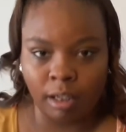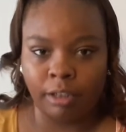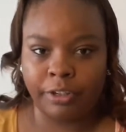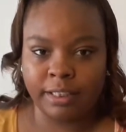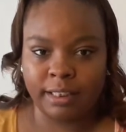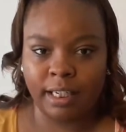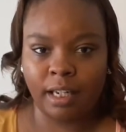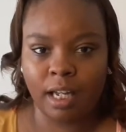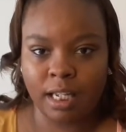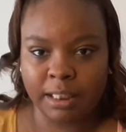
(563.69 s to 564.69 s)
Kristen and
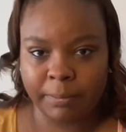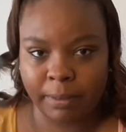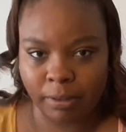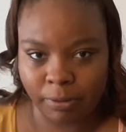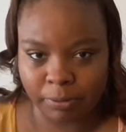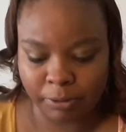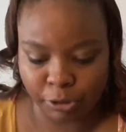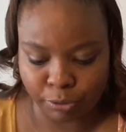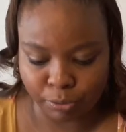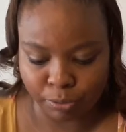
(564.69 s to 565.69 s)
her husband go
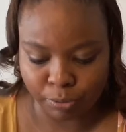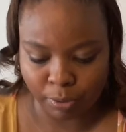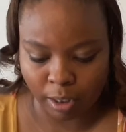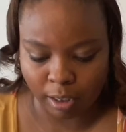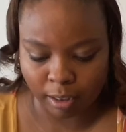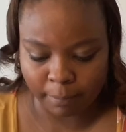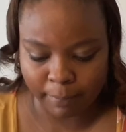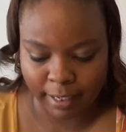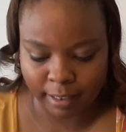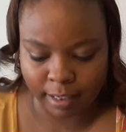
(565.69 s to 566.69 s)
to uh,
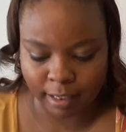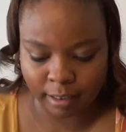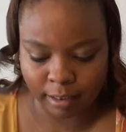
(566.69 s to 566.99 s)
make